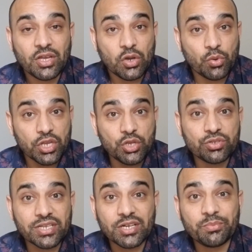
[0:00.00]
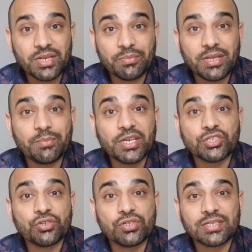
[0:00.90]
When you use Airbnb, make
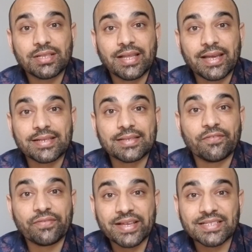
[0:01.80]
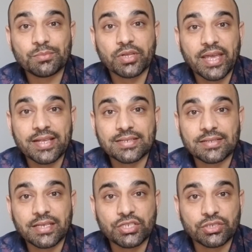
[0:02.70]
sure you select flexible
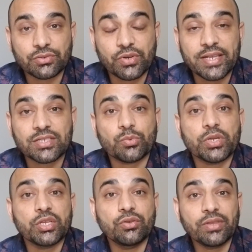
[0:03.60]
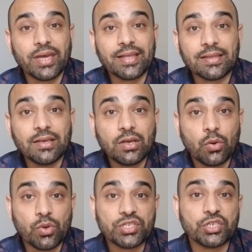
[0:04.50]
cancellation, right? So when you do that,
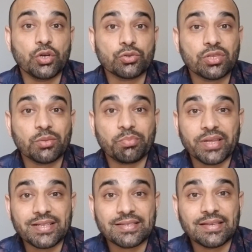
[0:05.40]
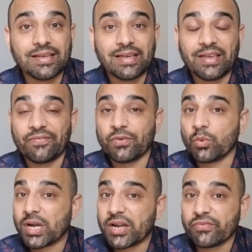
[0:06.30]
once you go to the place, if for
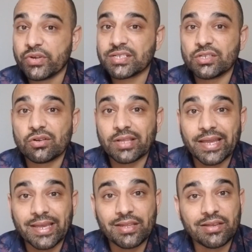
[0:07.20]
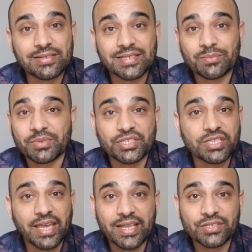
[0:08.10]
whatever reason you don't like it, you can simply
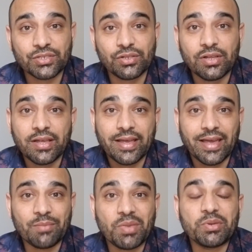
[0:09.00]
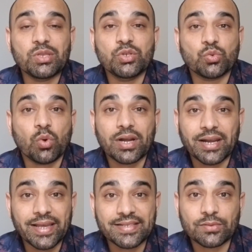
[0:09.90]
just cancel and maybe lose one
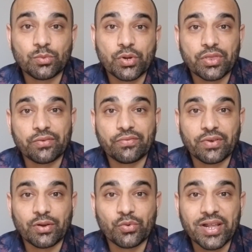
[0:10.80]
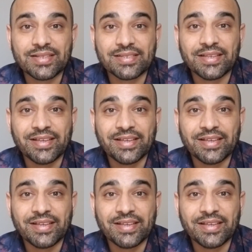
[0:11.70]
night's worth of rent,